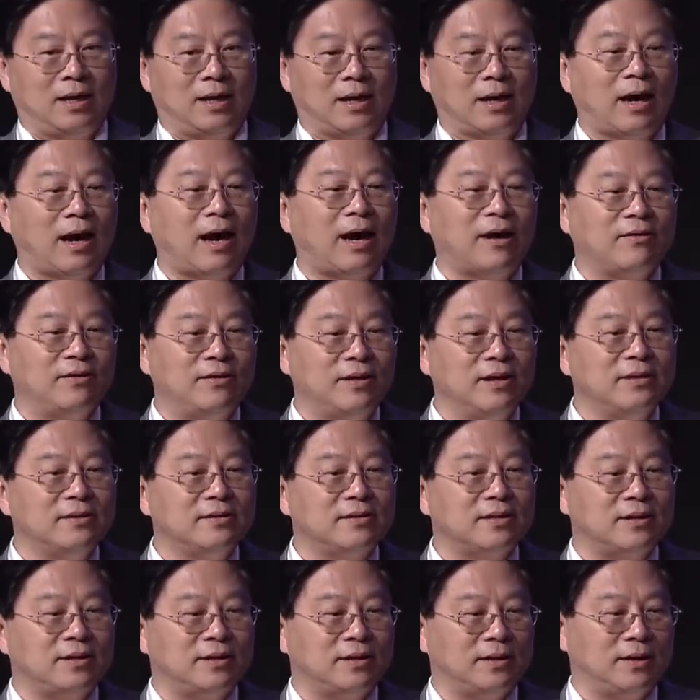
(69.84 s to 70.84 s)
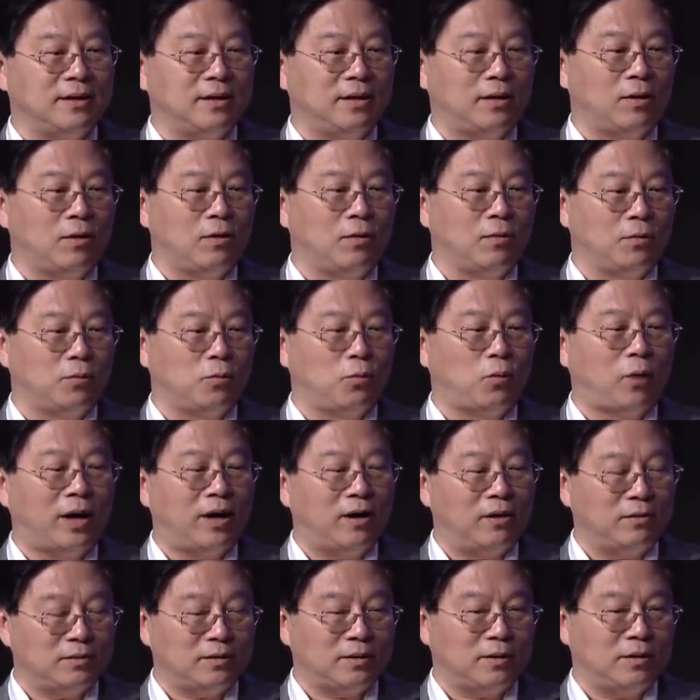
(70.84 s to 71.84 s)
Yeah, I think the
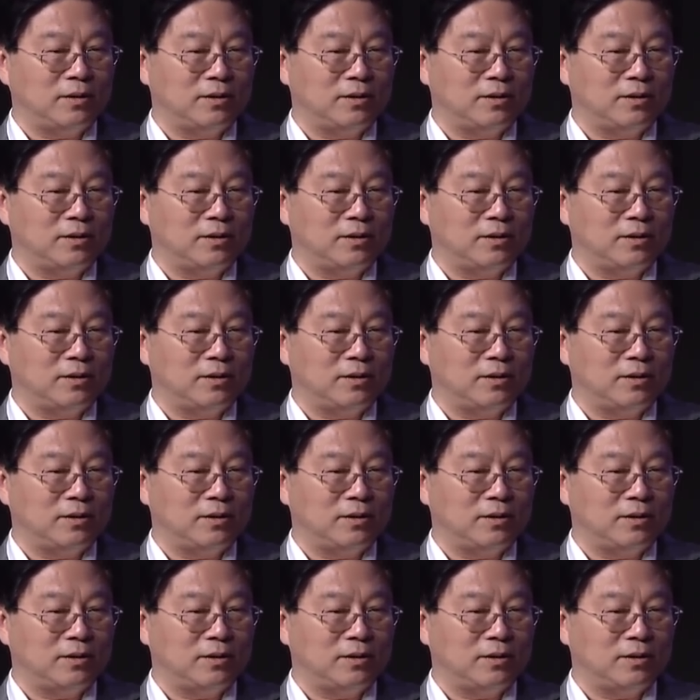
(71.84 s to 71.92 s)
while